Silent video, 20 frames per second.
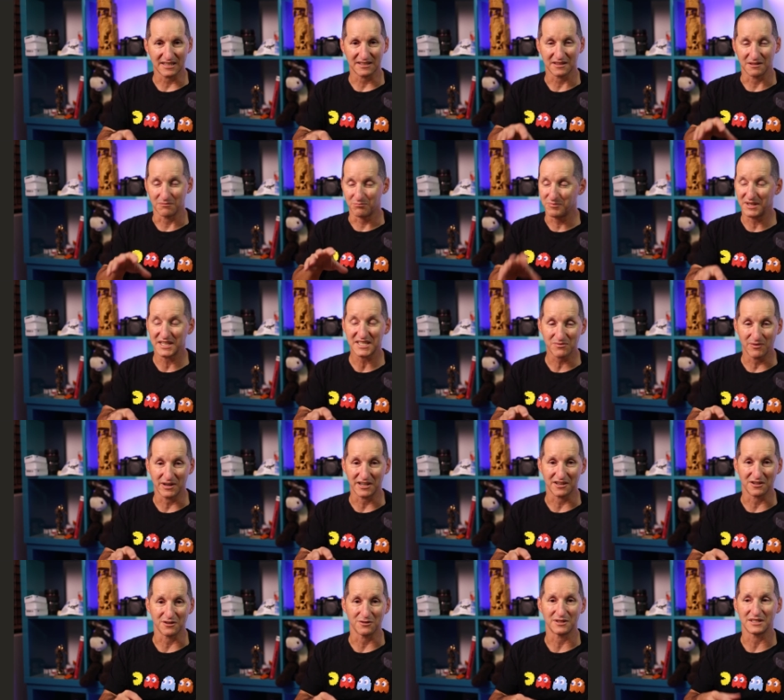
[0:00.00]
the best way to
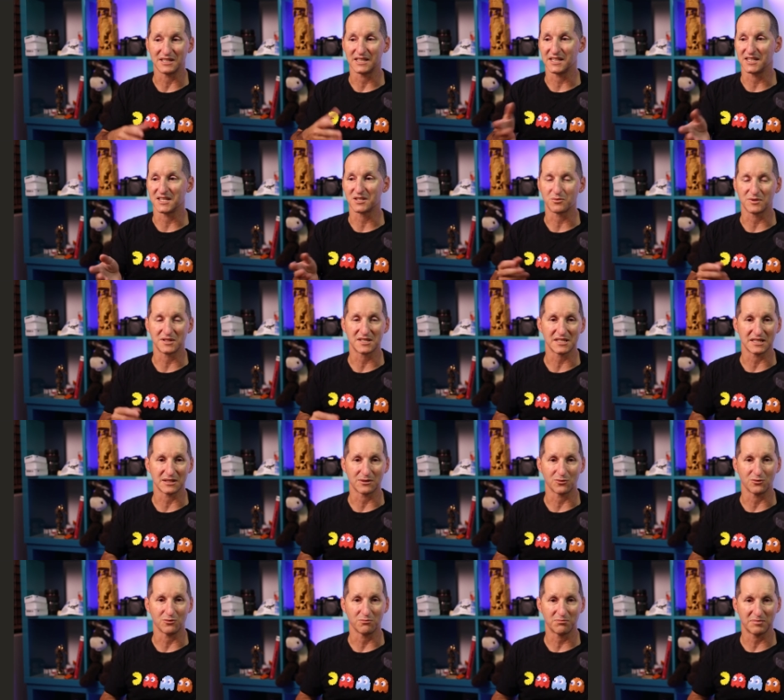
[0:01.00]
do it is with
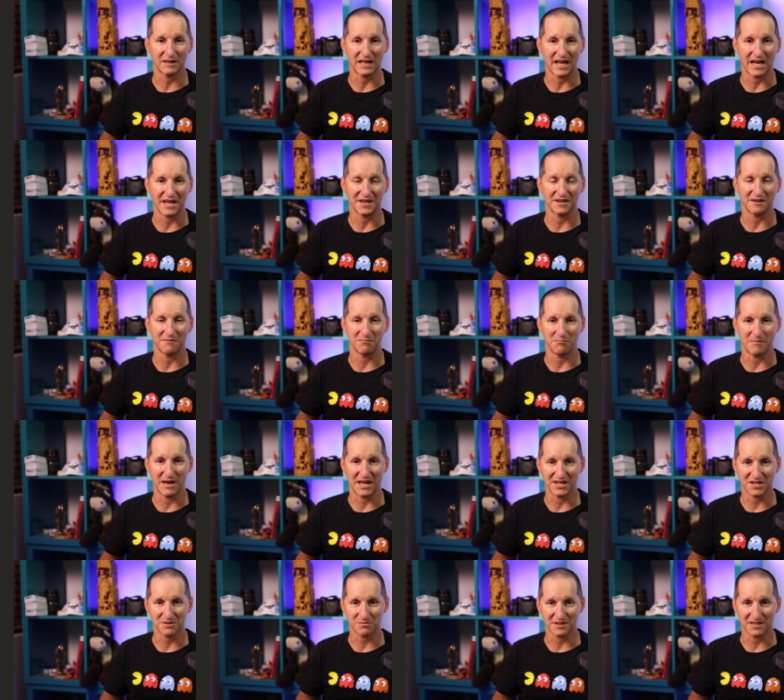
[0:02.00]
SQL plan
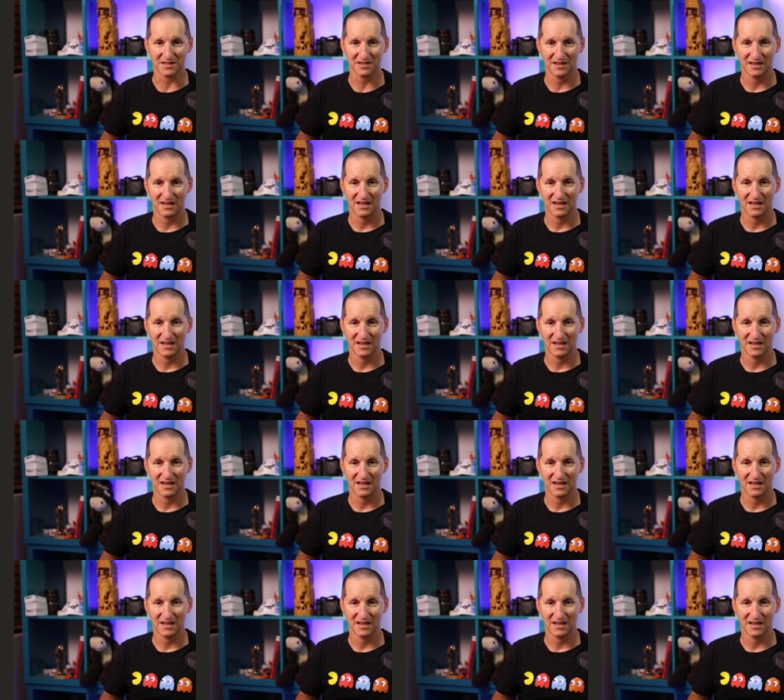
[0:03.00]
management.